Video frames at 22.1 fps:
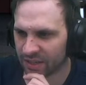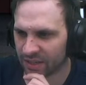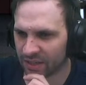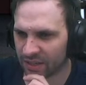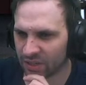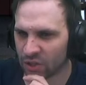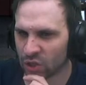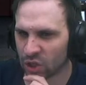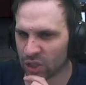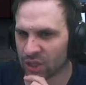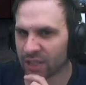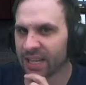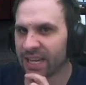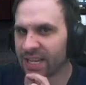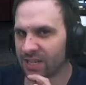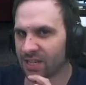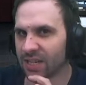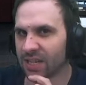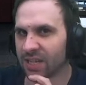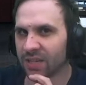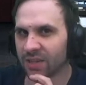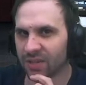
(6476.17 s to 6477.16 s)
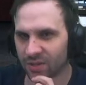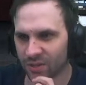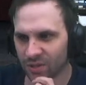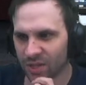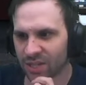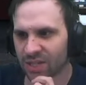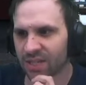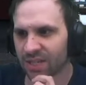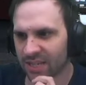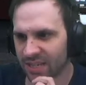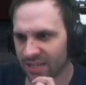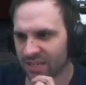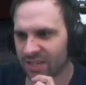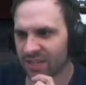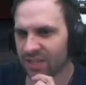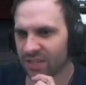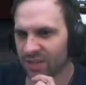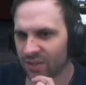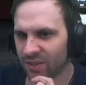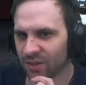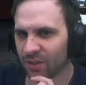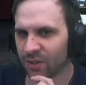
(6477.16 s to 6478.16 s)
Just listen. Just listen
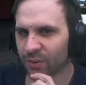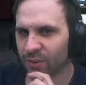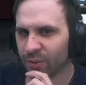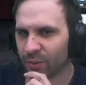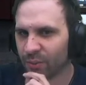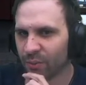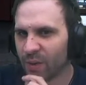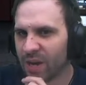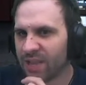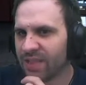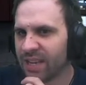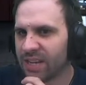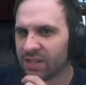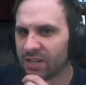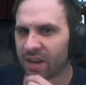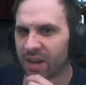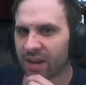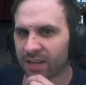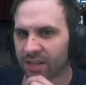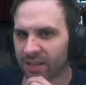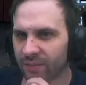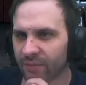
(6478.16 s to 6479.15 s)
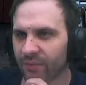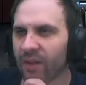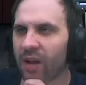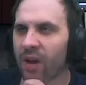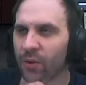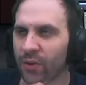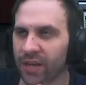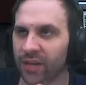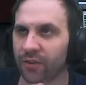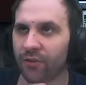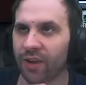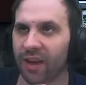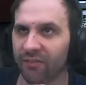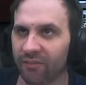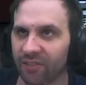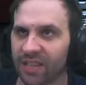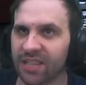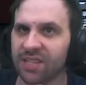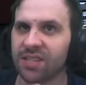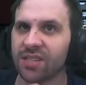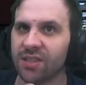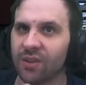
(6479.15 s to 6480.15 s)
to when they talk. Okay, grab.
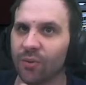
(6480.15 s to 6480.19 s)
Listen to